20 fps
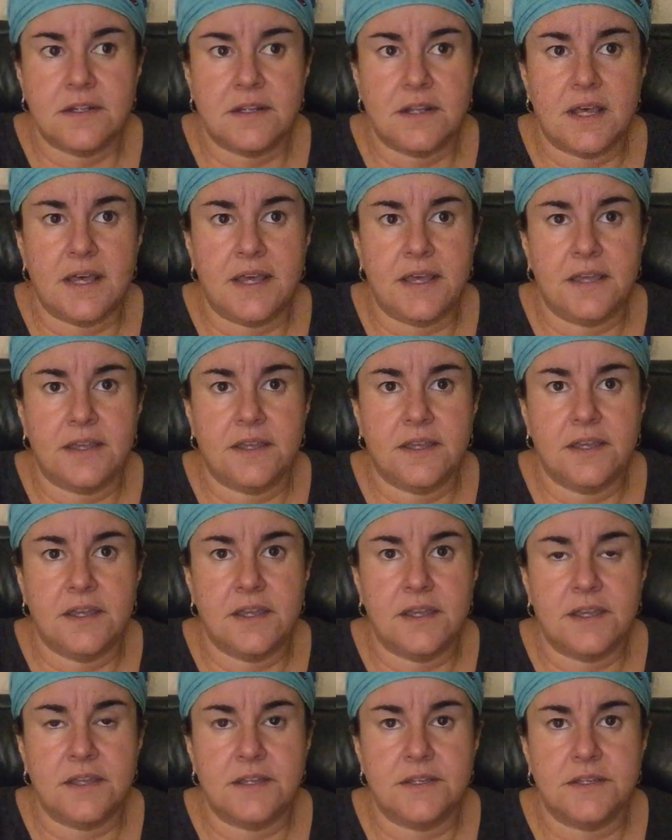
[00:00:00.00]
like
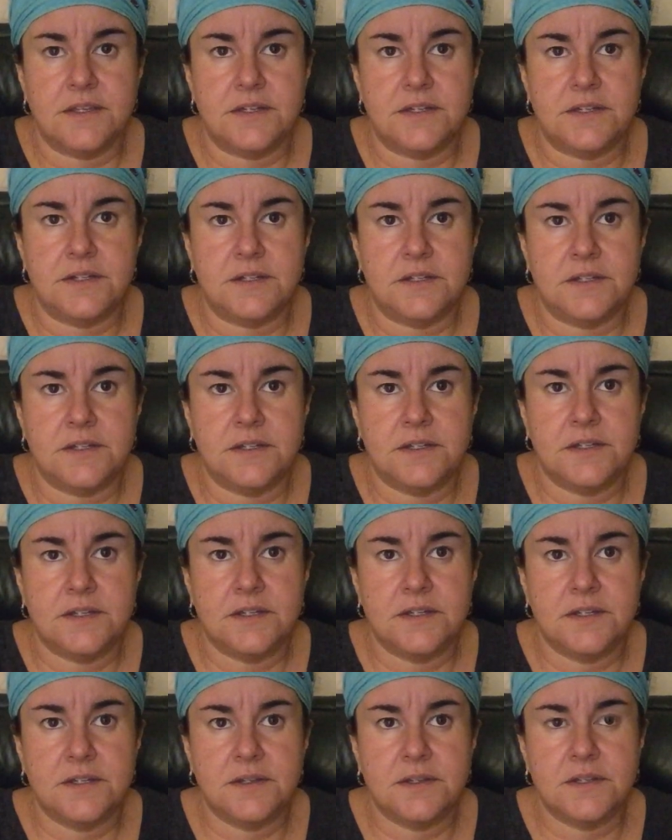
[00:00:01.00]
in,
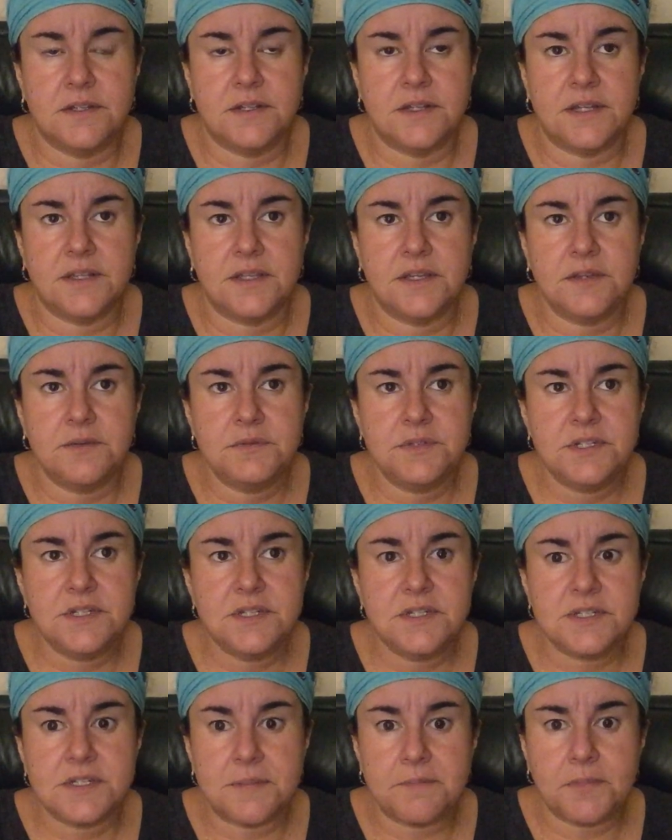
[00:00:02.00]
I think it was
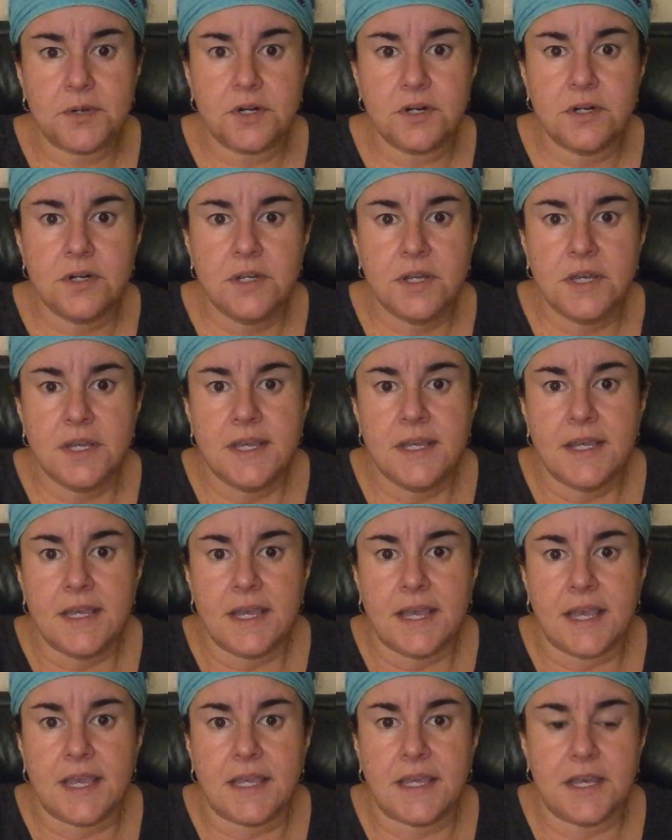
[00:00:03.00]
December,
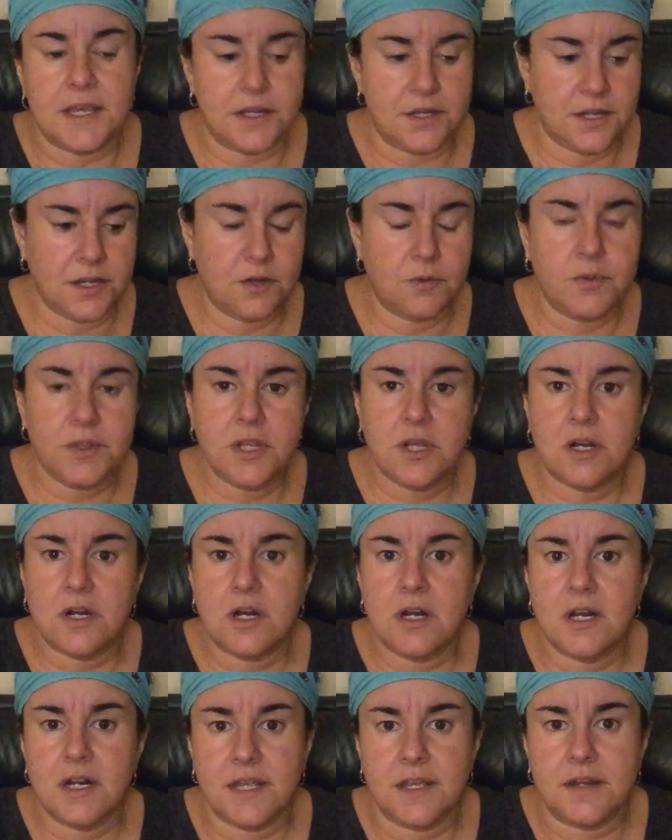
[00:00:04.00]
and here we
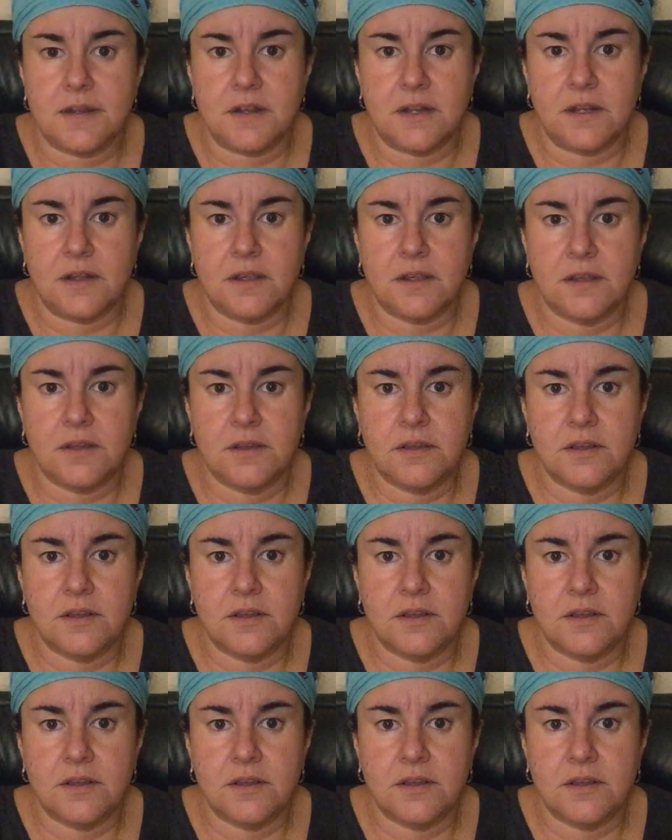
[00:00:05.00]
are in